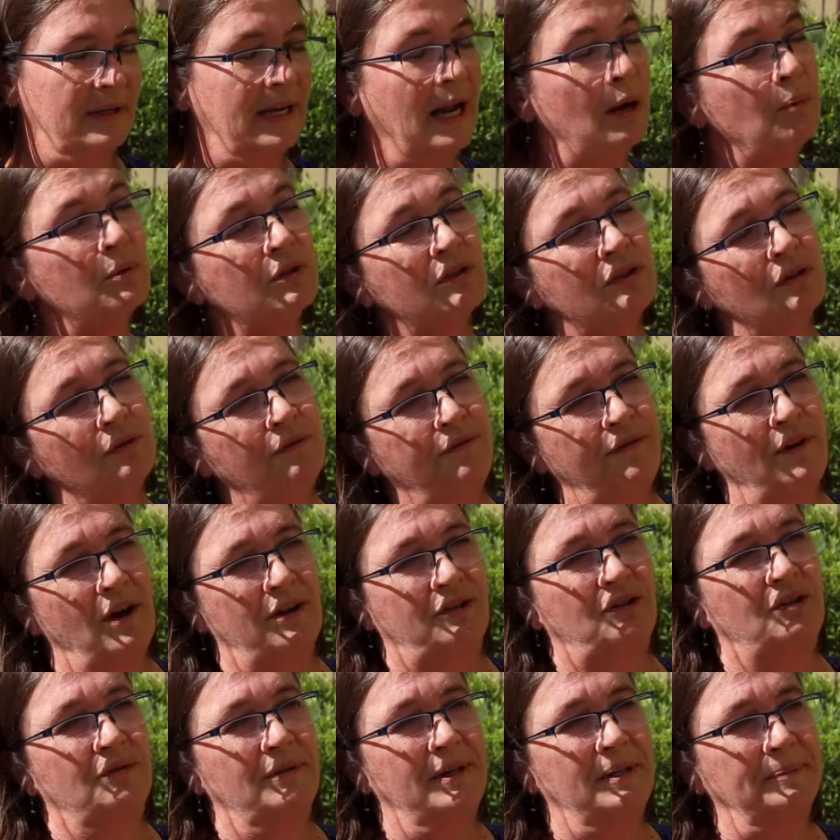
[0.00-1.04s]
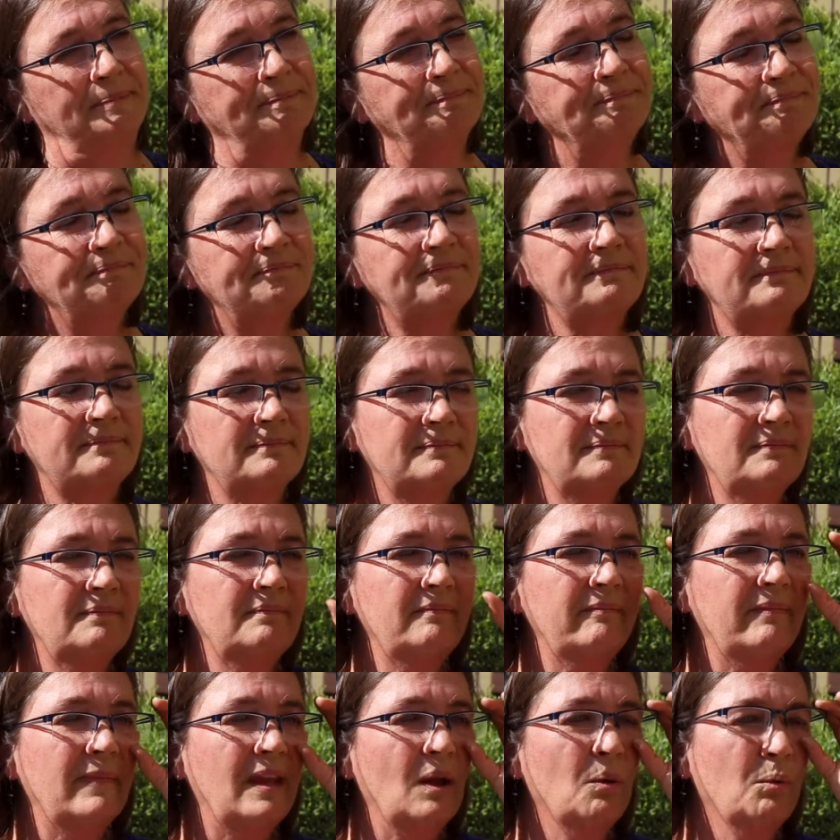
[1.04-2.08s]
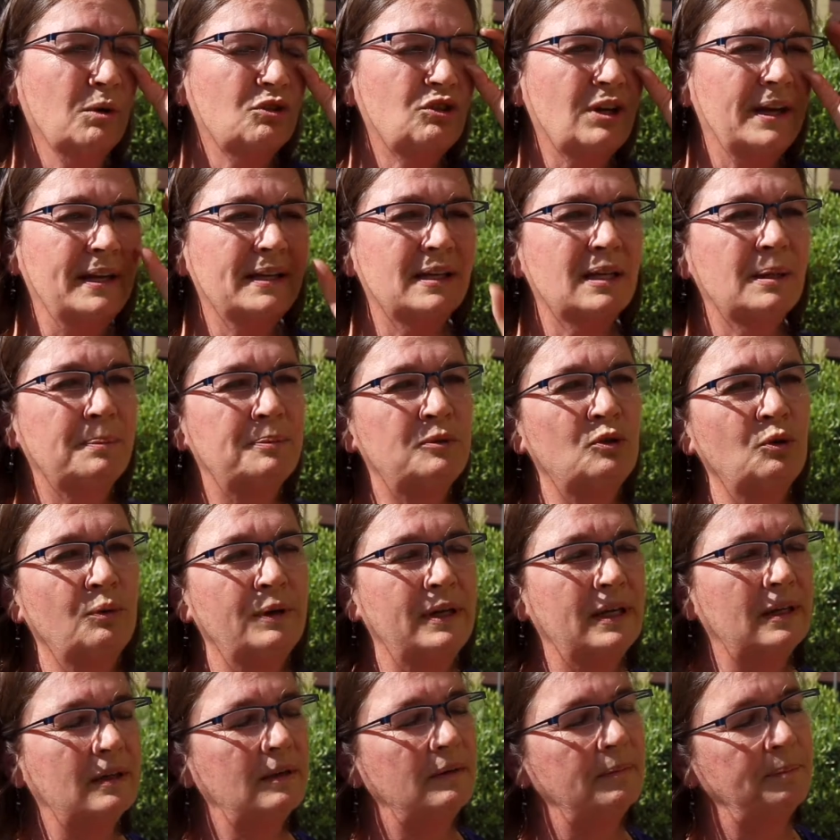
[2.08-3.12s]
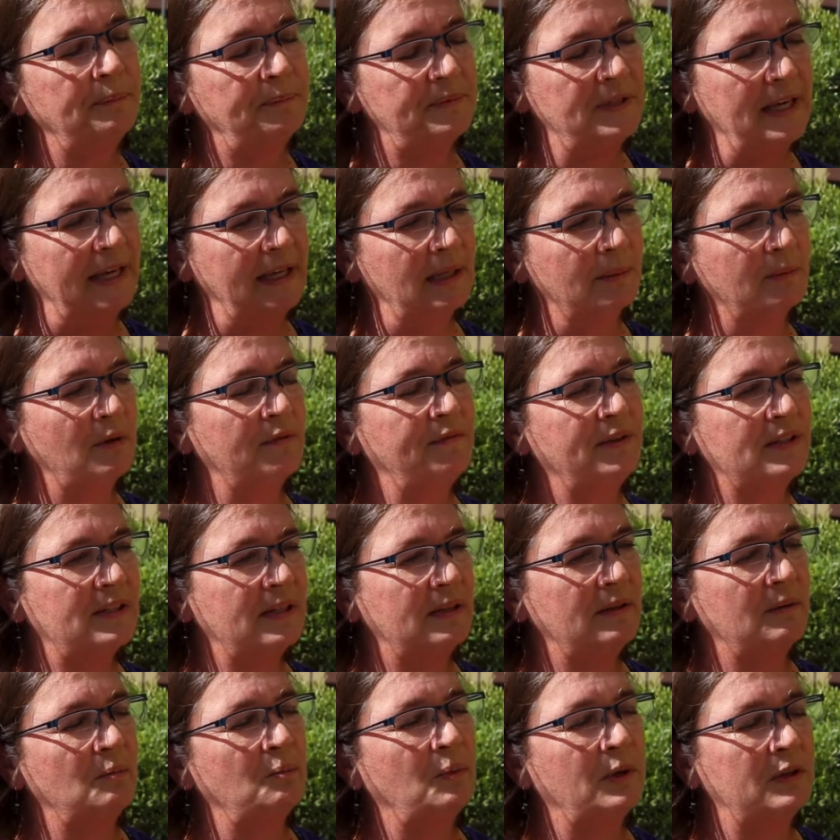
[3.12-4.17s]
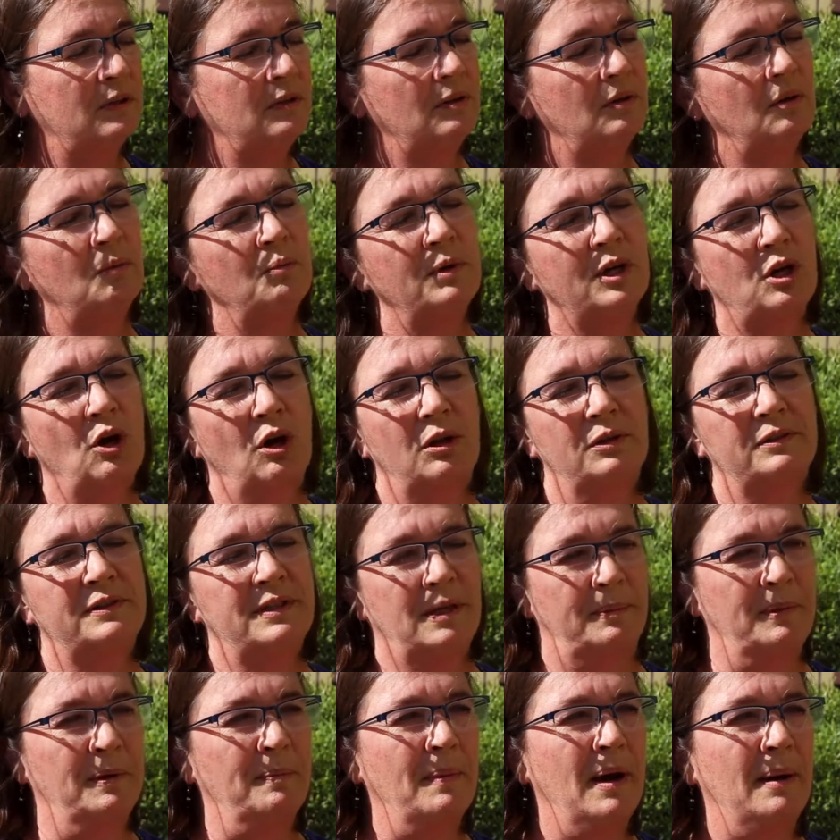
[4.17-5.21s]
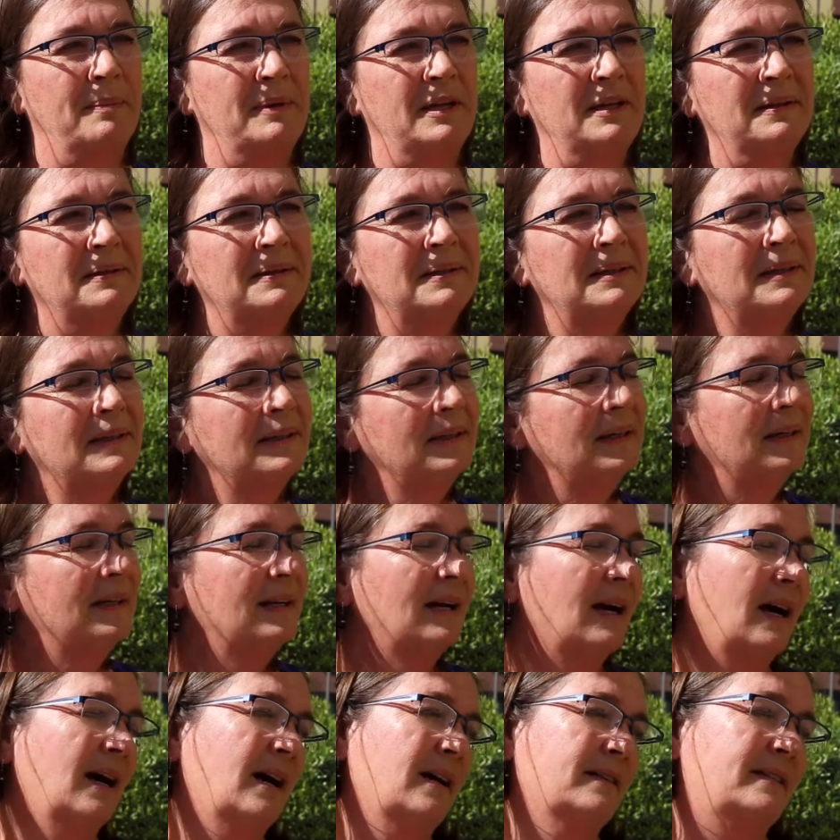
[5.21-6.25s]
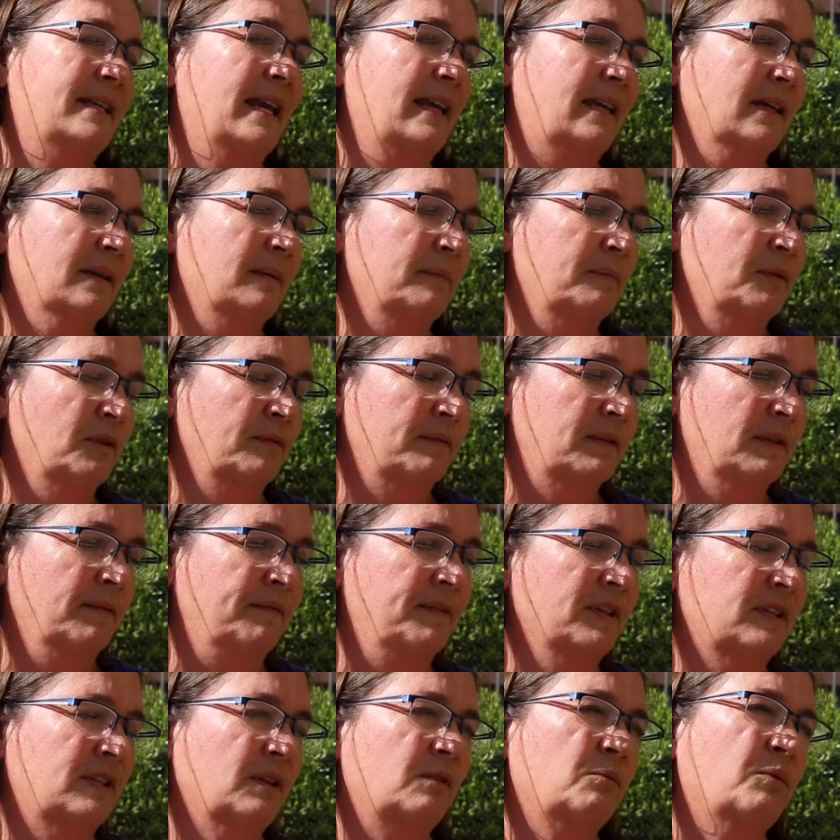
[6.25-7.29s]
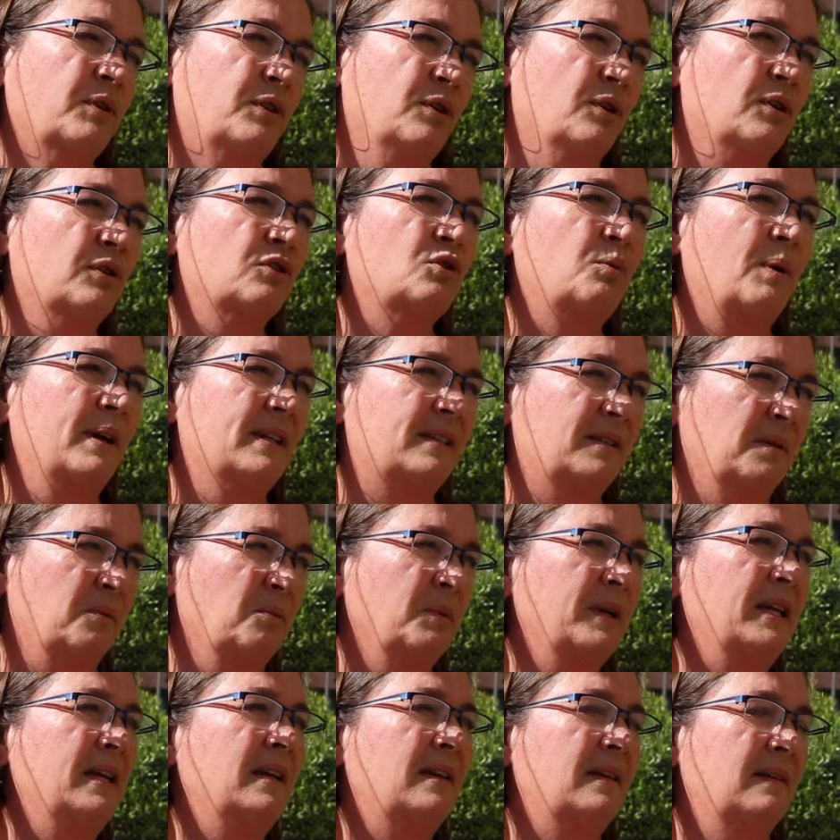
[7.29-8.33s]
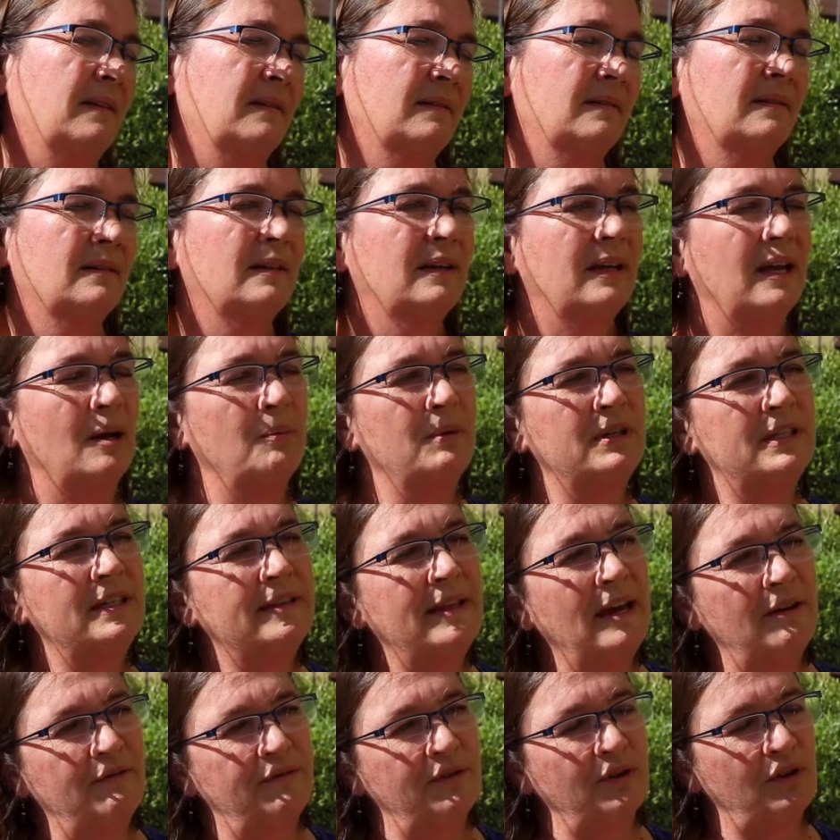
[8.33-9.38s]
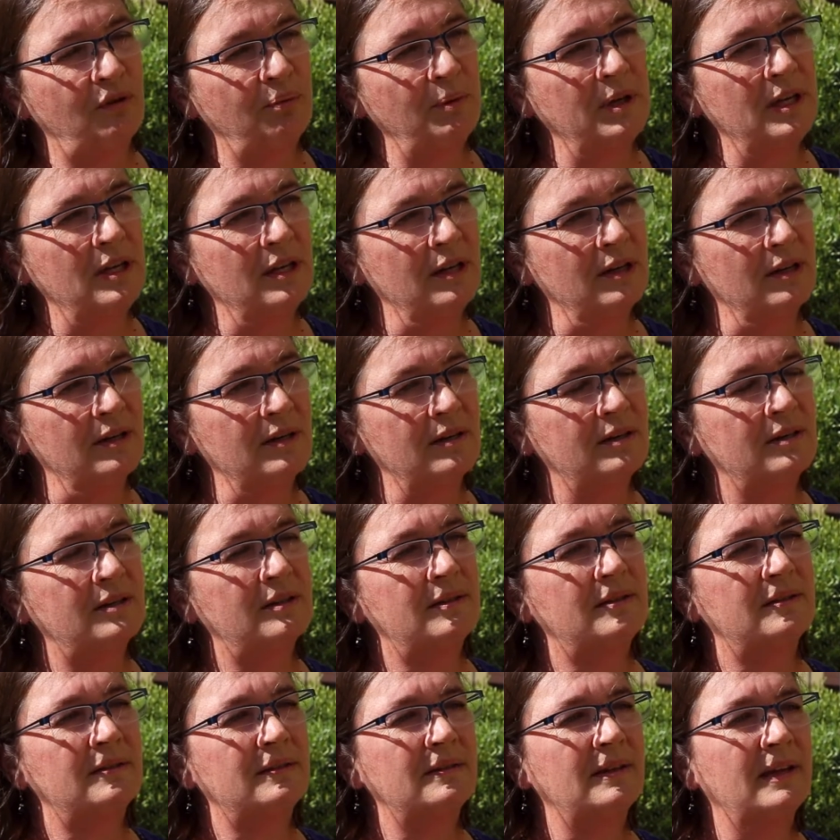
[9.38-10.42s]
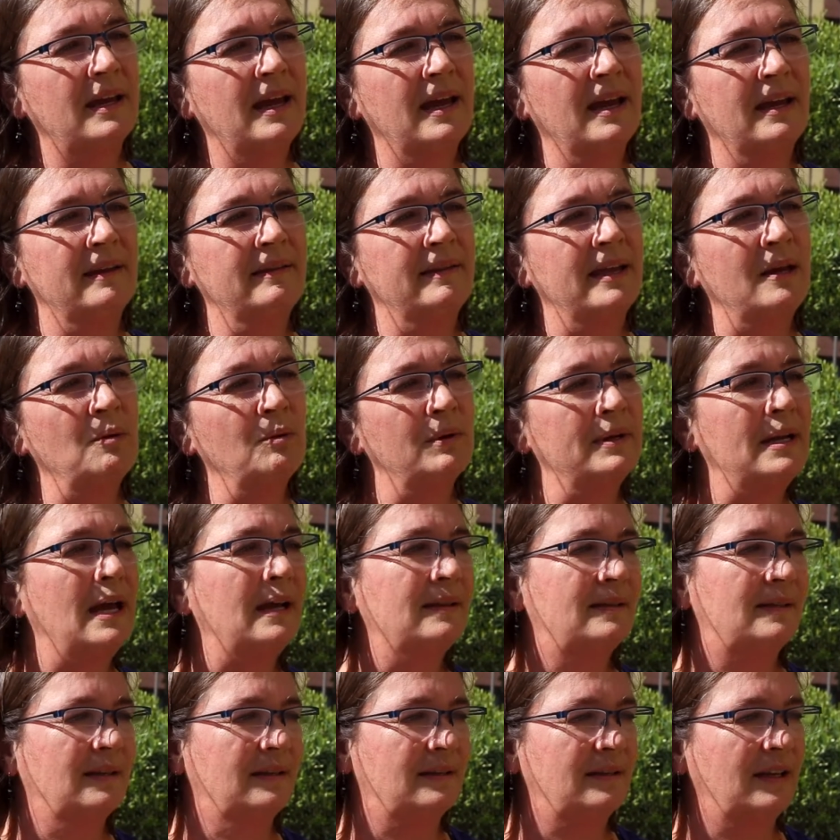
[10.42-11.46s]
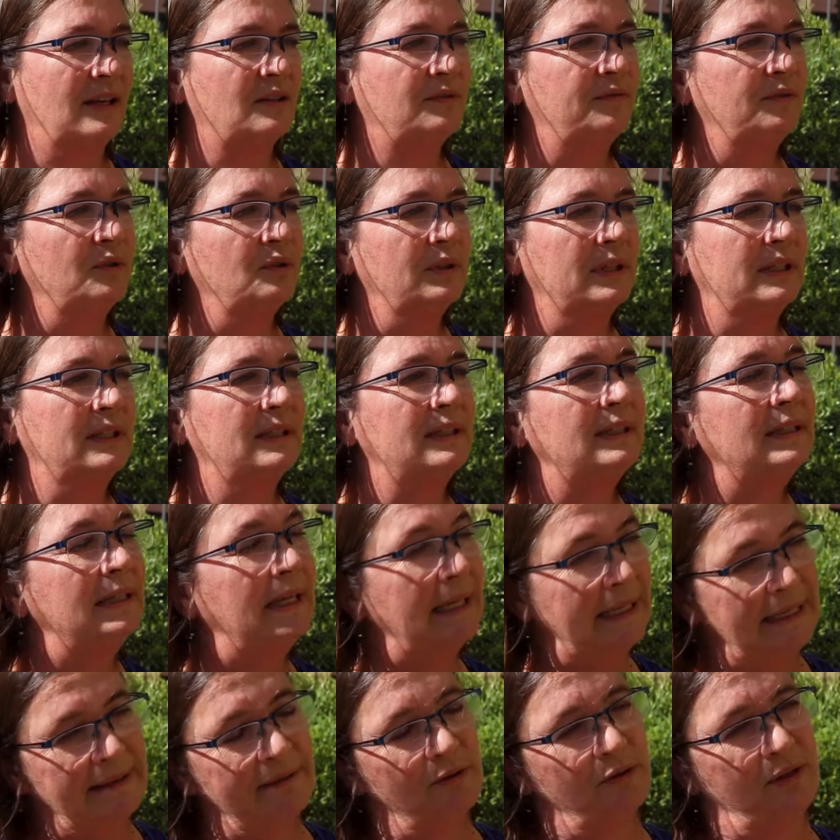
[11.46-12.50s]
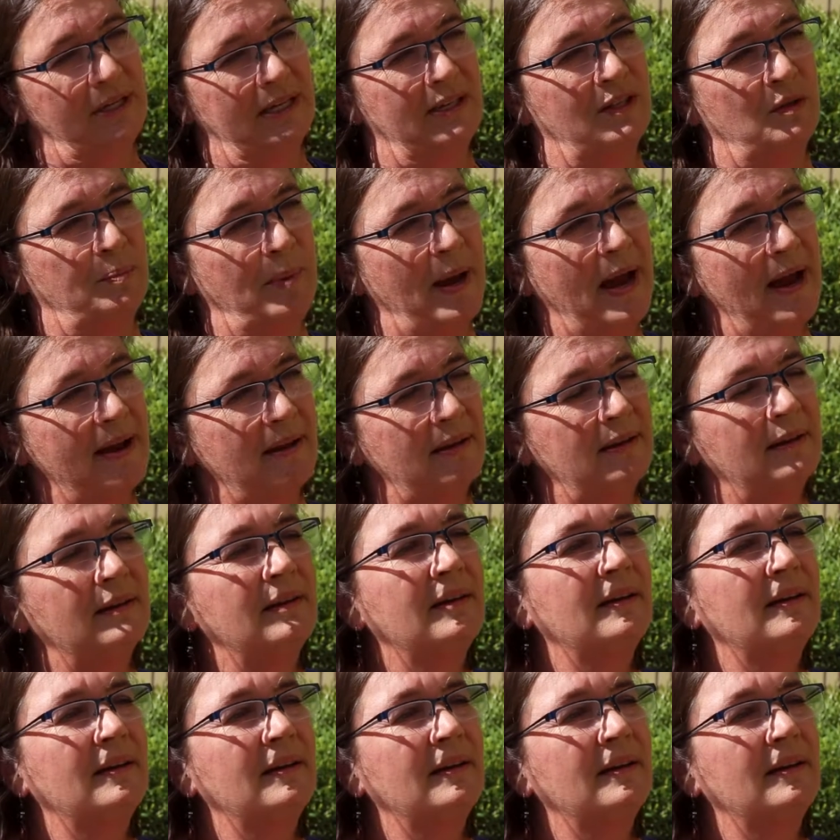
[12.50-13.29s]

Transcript: And I was still fostering, which I ended up doing, taking them to visit what we call her Tummy Mommy, taking them to visit with her twice a week. And we did that for 3 years, and they were not successful at getting their kids back.